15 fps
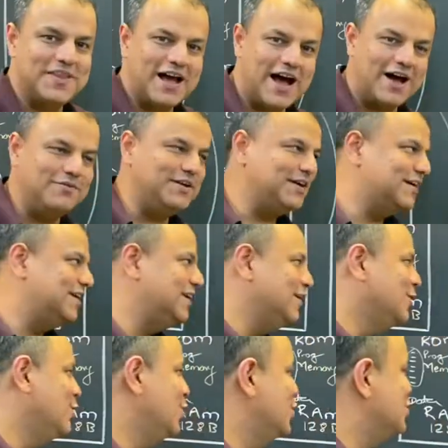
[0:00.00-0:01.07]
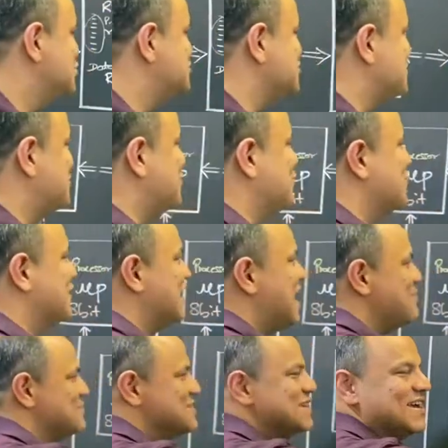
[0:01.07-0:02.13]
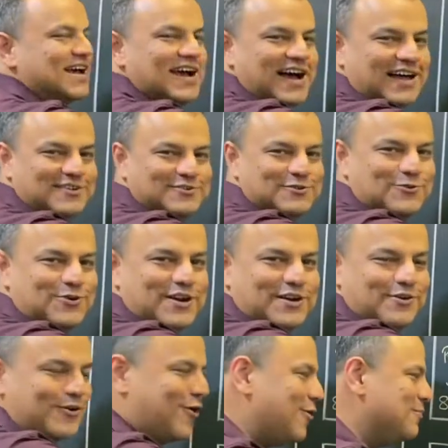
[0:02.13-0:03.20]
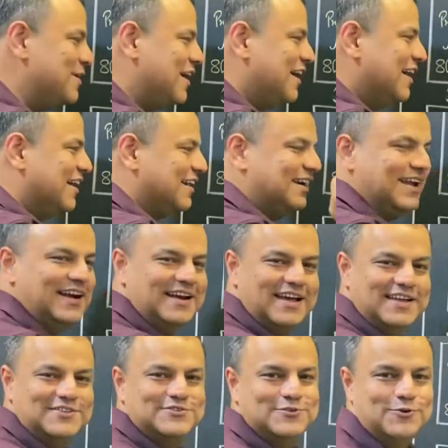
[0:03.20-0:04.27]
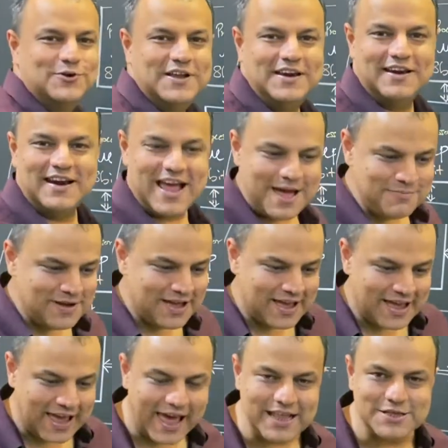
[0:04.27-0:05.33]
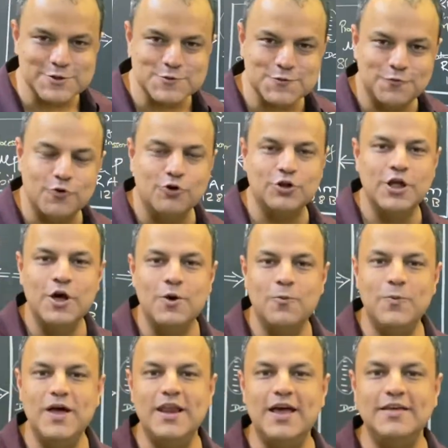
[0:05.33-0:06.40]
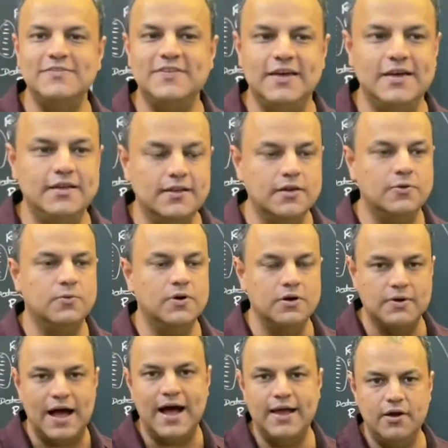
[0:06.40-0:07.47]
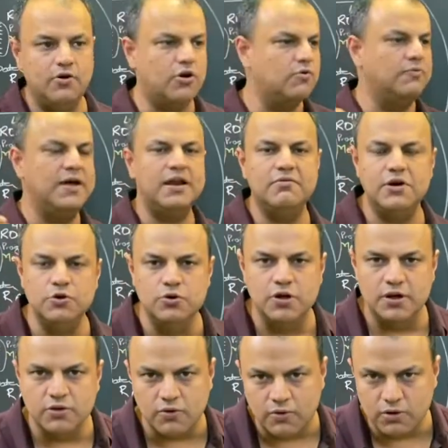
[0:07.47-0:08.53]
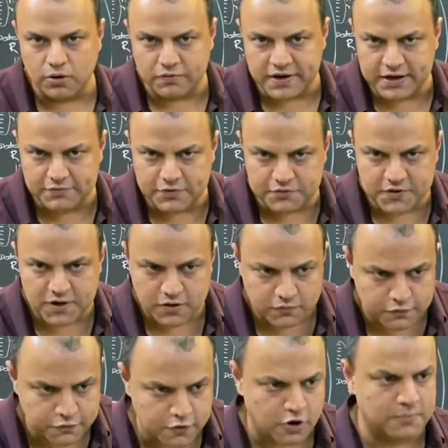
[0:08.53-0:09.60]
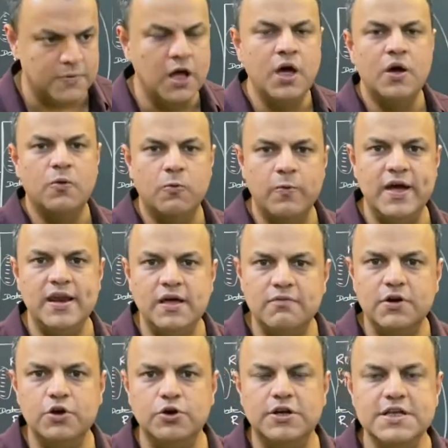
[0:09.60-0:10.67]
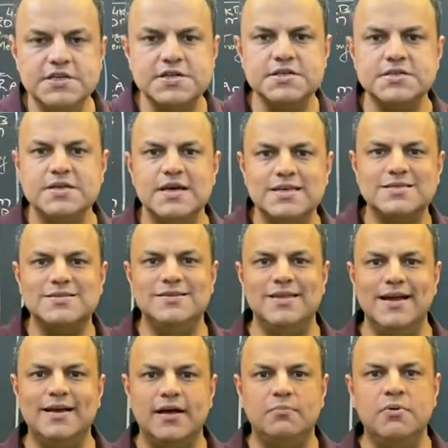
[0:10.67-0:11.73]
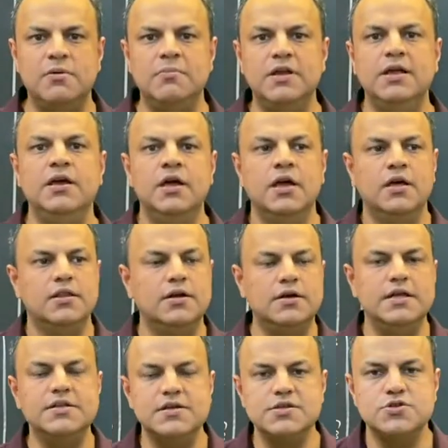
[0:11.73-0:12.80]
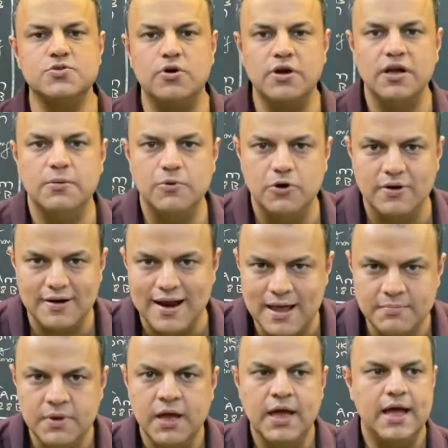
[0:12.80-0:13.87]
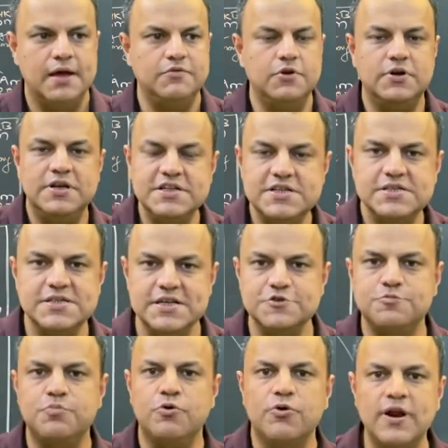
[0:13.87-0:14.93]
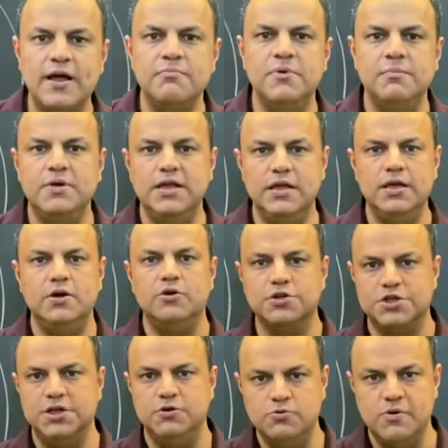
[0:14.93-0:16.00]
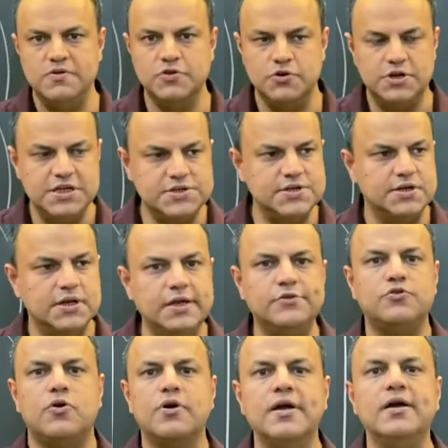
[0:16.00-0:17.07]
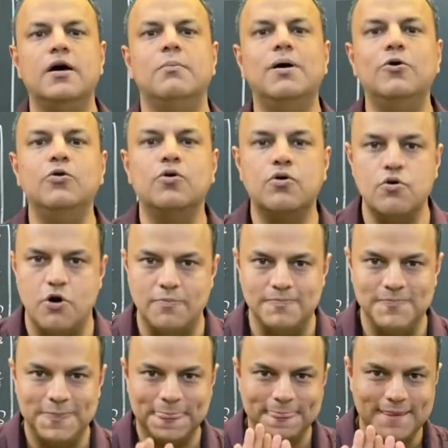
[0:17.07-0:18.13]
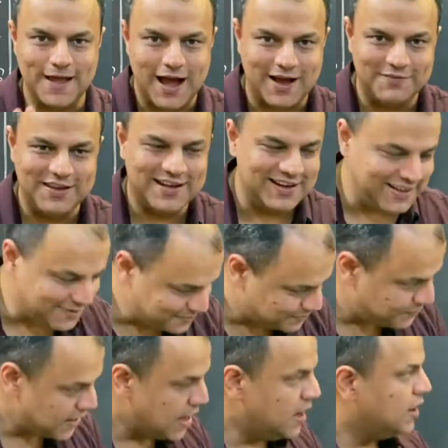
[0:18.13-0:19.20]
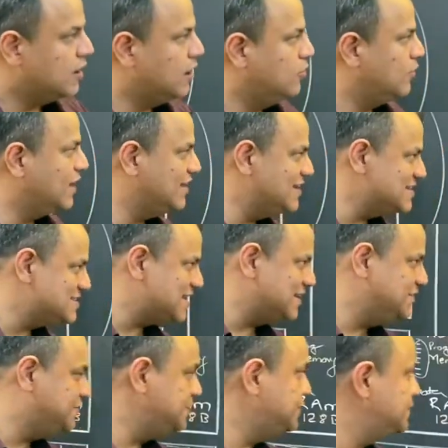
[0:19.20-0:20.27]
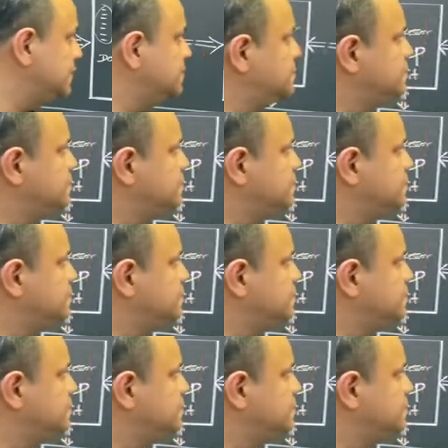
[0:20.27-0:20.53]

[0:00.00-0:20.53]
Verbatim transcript: Are we clear? So programs are stored in ROM, data is stored in RAM. Henceforth, when I say the word I or wherever you learn all of 8051 from, whenever your teacher says data memory, the teacher is talking about RAM, and when your teacher says program memory, he or she, whoever is your teacher, is talking about ROM. Are we clear? Now look at their sizes.